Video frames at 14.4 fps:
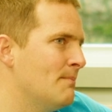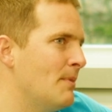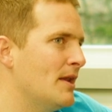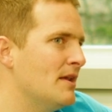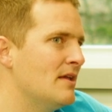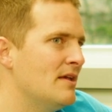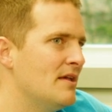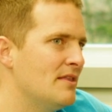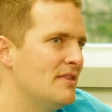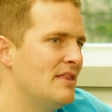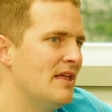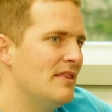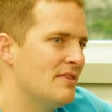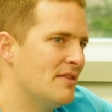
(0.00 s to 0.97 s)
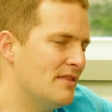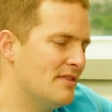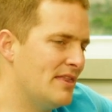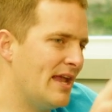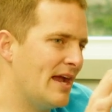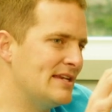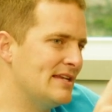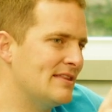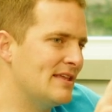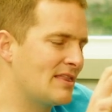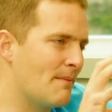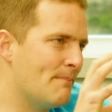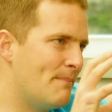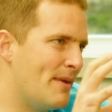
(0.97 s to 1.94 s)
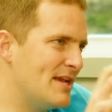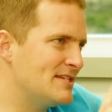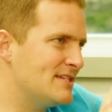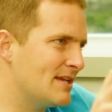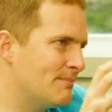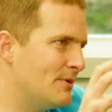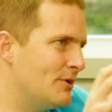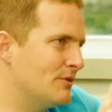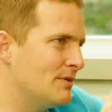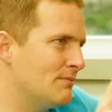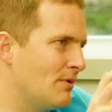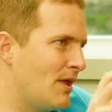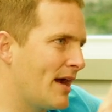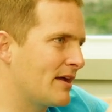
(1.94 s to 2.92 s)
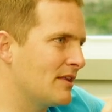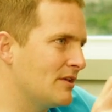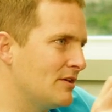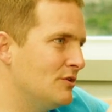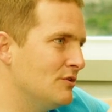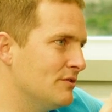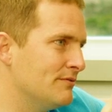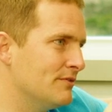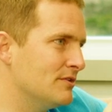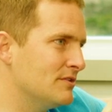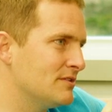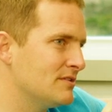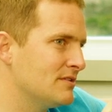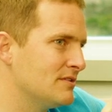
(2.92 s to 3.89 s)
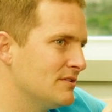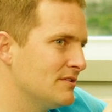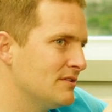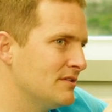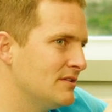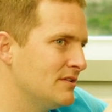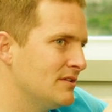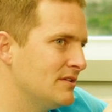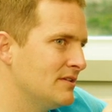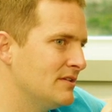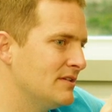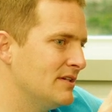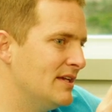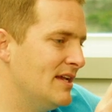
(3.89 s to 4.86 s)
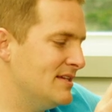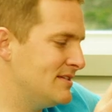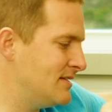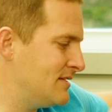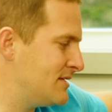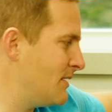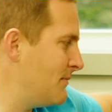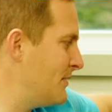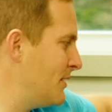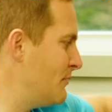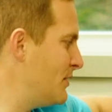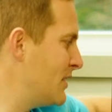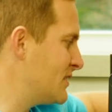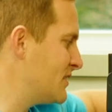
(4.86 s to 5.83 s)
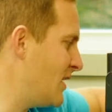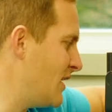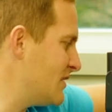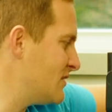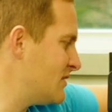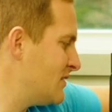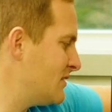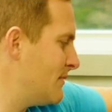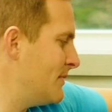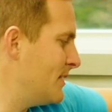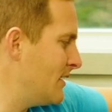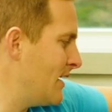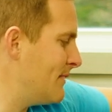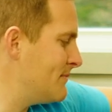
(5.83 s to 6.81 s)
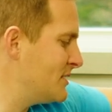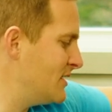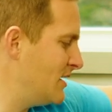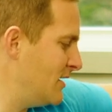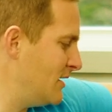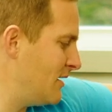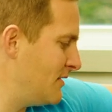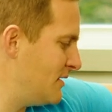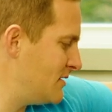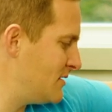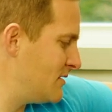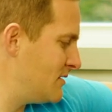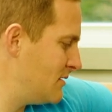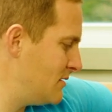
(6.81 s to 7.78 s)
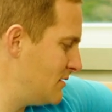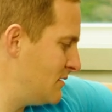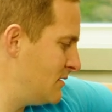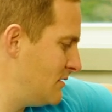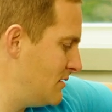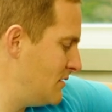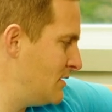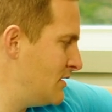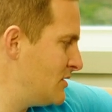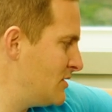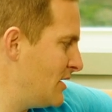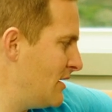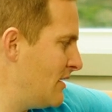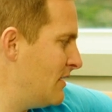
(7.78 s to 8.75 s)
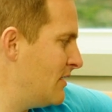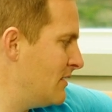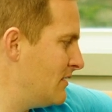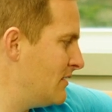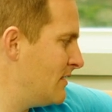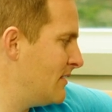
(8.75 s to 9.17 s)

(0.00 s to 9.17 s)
But the, the, the idea that the basic building block of the universe isn't something we can touch. I mean, I'm sitting on this chair,